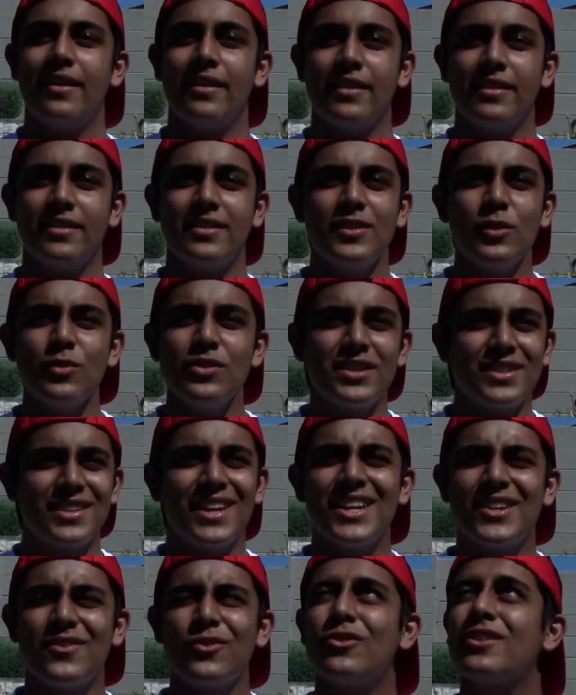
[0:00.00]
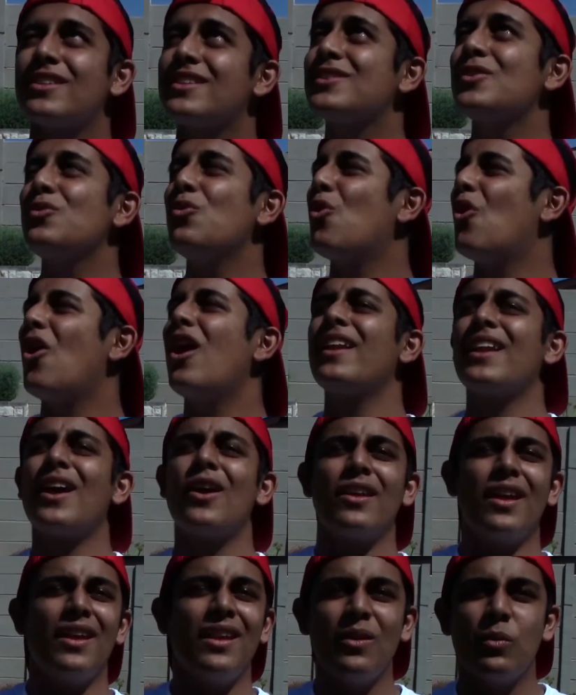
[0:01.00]
it's so stressful, it's so hard
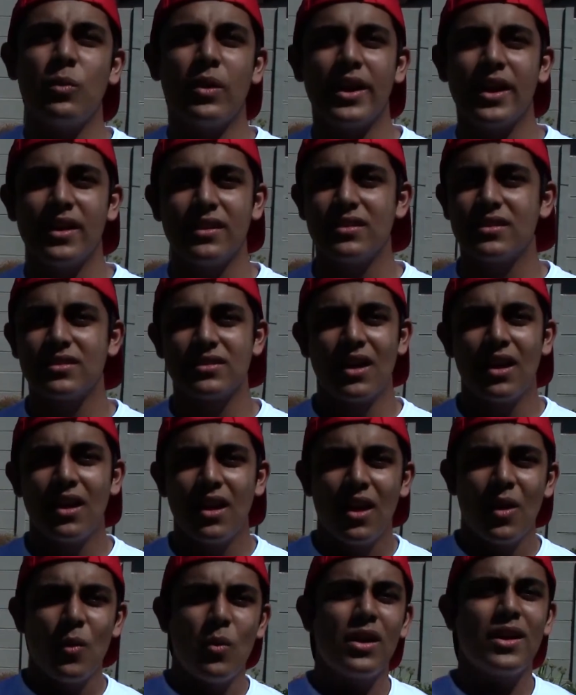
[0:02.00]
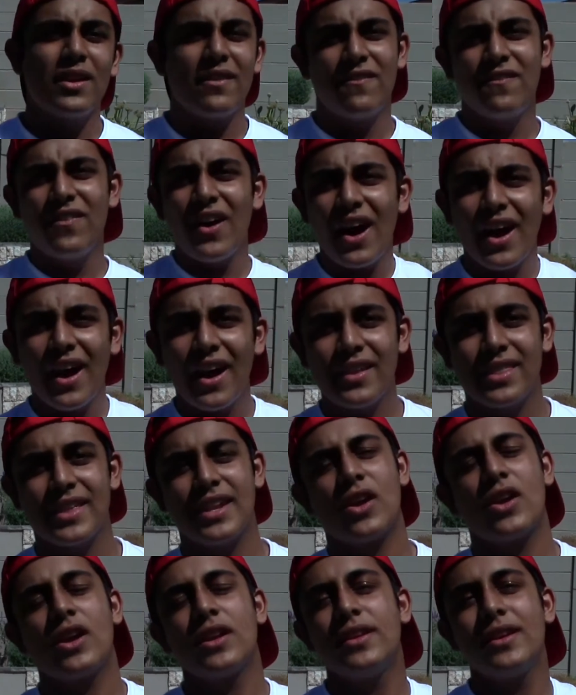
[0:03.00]
out anyway. It's just, we gotta fight, then
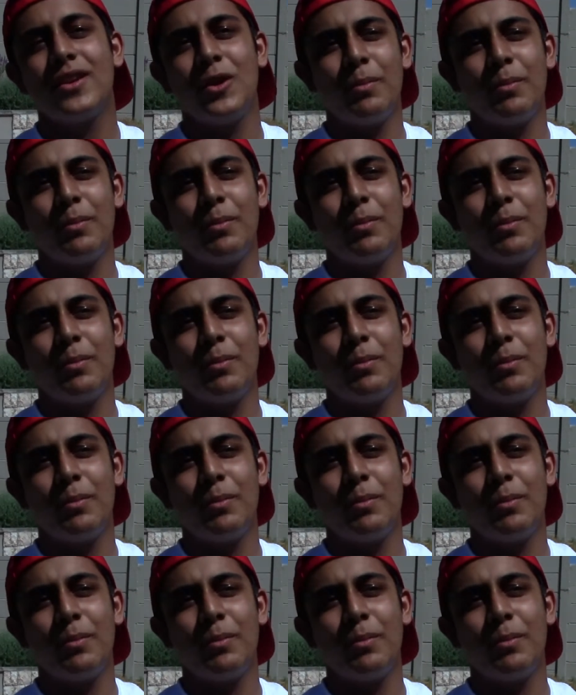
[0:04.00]
I gotta take you